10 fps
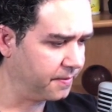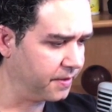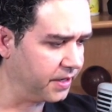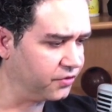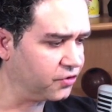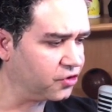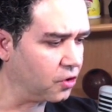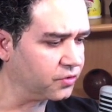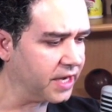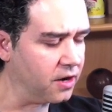It just
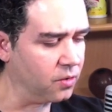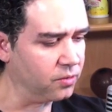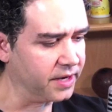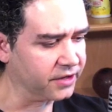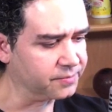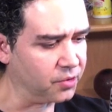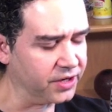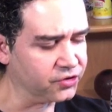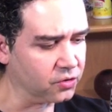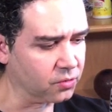shows how
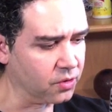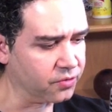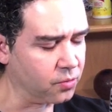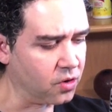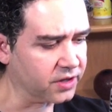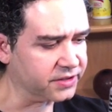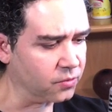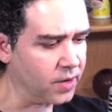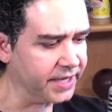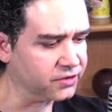exponential growth works and
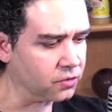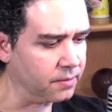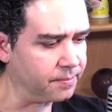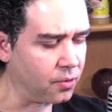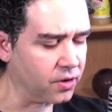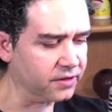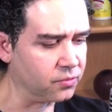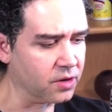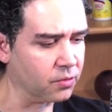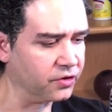why it's so important
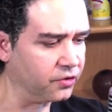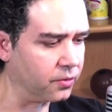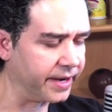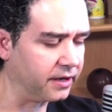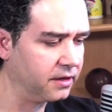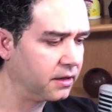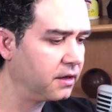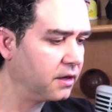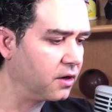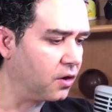what we're doing,
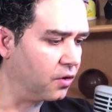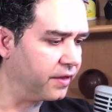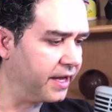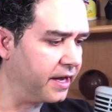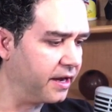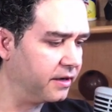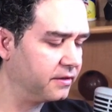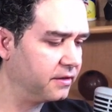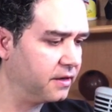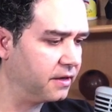all the
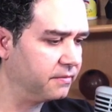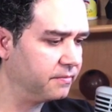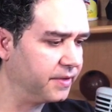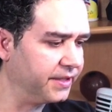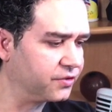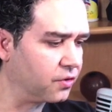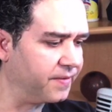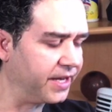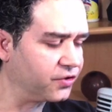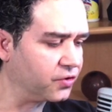
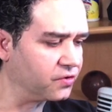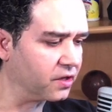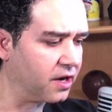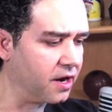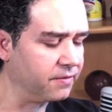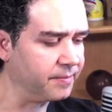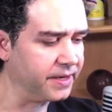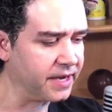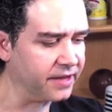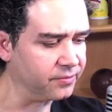interventions the
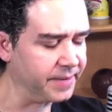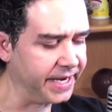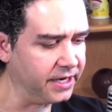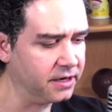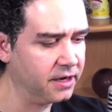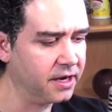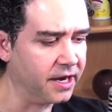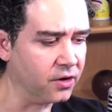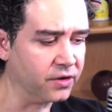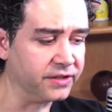government has made,
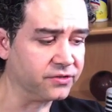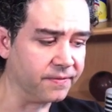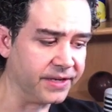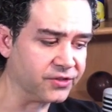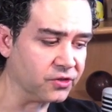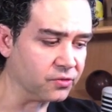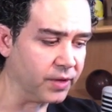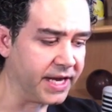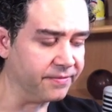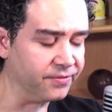and all the interventions we
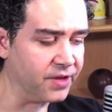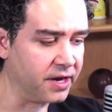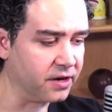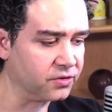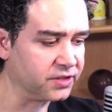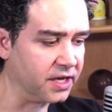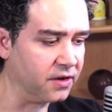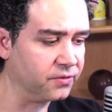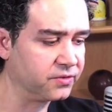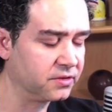have done
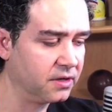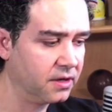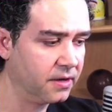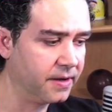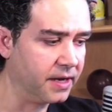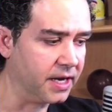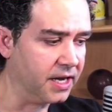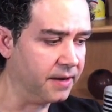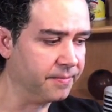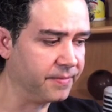ourselves.
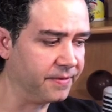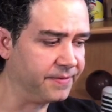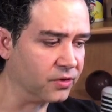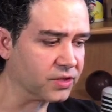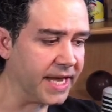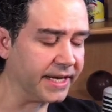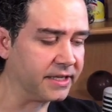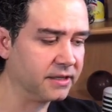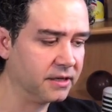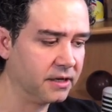It feels like